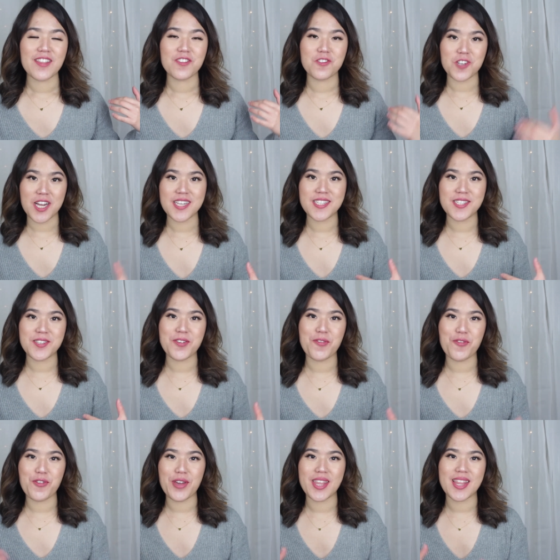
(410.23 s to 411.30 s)
dress
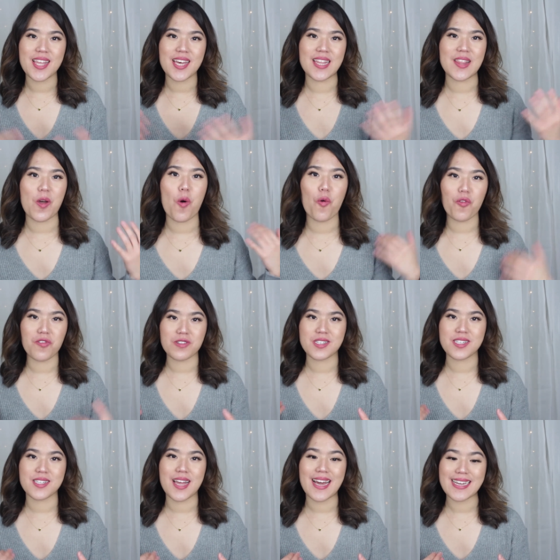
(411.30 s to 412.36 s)
with an
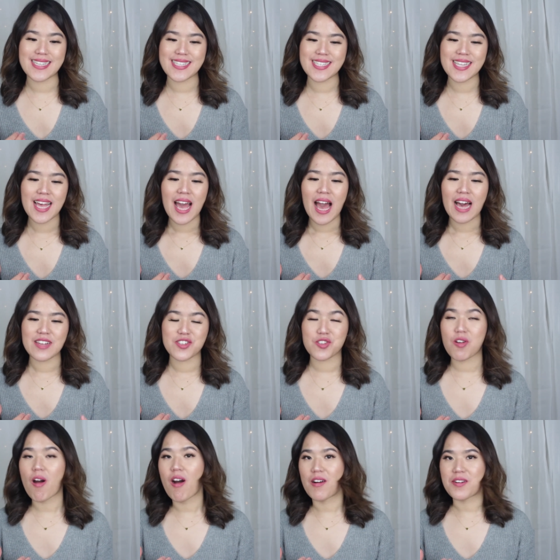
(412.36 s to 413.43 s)
oversized uh,
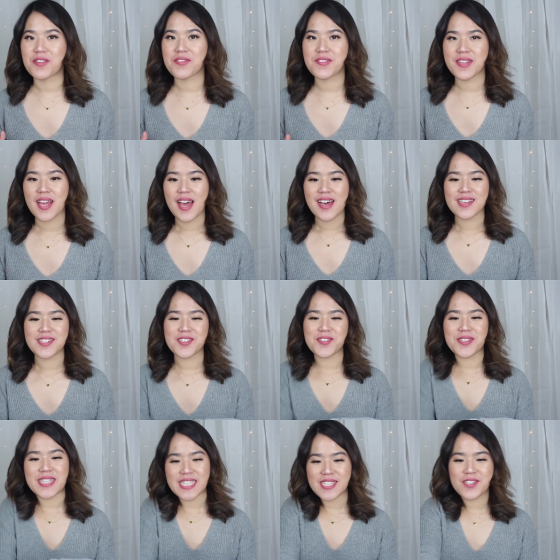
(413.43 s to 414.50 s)
scarf.
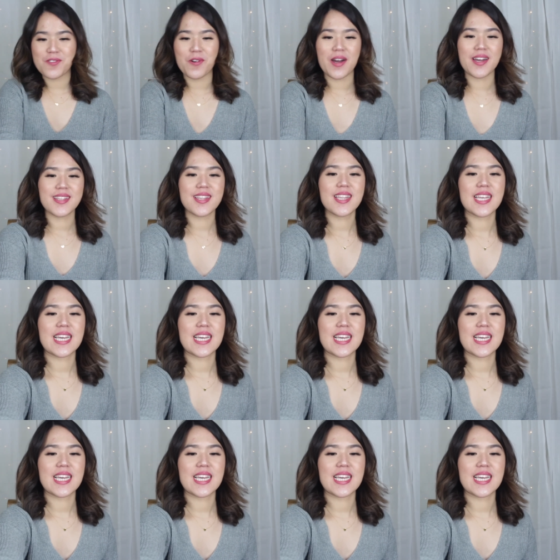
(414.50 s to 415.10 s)
So this one